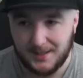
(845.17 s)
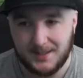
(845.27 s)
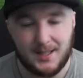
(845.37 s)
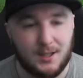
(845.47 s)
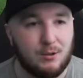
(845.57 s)

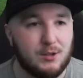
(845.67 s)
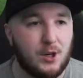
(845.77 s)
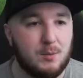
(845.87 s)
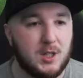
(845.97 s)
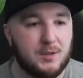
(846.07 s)
Thank you
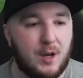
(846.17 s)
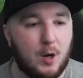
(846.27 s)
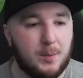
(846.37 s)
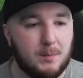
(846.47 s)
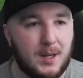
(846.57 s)
so much for
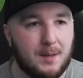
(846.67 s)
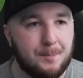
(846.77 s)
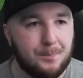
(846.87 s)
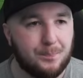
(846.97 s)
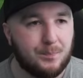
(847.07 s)
helping me.
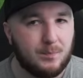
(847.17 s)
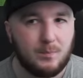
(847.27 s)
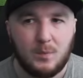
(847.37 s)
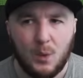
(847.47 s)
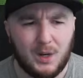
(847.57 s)

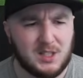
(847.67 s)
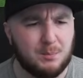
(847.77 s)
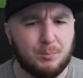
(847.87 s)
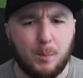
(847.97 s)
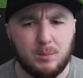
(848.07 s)
We had
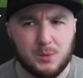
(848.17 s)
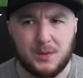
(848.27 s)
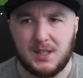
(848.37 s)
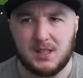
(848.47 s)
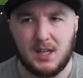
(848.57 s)
some problems with
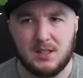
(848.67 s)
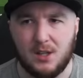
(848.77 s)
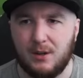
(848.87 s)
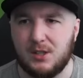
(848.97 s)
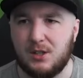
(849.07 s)
these kits,
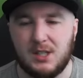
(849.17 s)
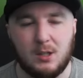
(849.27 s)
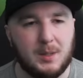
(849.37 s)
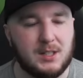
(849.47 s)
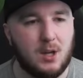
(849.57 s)
though. It took us a
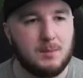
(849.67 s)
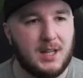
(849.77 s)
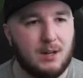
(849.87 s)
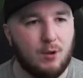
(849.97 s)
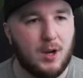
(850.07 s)
little bit of time to
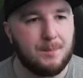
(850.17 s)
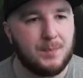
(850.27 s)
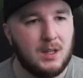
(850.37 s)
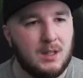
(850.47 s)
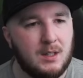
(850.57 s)
get it right.
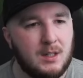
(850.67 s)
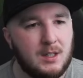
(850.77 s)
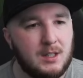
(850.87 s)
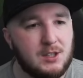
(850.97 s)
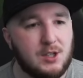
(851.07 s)

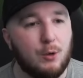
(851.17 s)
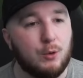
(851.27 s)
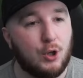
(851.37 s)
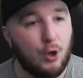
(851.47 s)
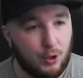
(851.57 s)
So,
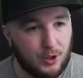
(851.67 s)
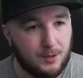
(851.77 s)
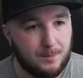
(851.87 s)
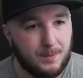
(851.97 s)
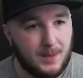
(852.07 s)

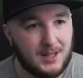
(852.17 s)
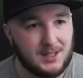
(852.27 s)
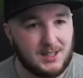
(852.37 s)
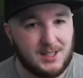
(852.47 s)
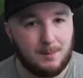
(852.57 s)
Cook has
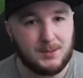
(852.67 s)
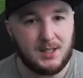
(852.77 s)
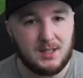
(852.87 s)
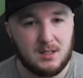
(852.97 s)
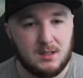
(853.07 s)

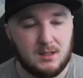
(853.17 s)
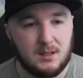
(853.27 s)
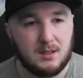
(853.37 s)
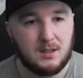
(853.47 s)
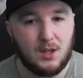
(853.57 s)
accepted
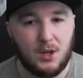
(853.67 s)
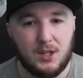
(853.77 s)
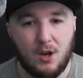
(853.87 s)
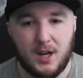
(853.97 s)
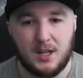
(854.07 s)

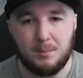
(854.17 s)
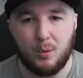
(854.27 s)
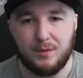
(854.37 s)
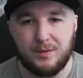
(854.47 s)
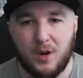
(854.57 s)

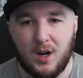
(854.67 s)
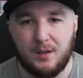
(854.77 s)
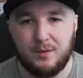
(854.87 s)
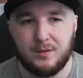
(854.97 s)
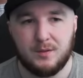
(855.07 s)

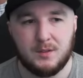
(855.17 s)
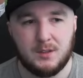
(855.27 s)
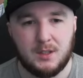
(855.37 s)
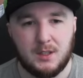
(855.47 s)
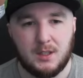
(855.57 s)
39.5.
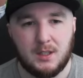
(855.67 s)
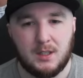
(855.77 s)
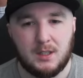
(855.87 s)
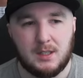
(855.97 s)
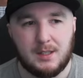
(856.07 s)

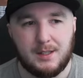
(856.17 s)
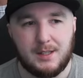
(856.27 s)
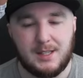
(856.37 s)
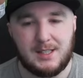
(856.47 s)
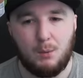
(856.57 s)

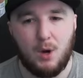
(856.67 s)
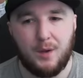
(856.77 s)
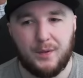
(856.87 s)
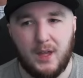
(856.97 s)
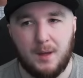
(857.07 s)
Is he
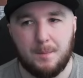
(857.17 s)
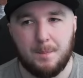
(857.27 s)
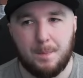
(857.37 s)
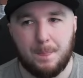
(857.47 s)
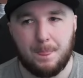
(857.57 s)
worth it?
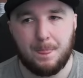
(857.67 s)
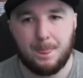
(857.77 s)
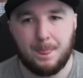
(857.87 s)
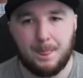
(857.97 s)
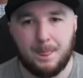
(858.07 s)

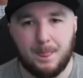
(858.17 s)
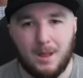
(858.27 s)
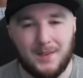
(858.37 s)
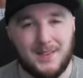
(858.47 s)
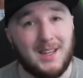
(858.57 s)

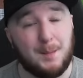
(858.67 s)
I think he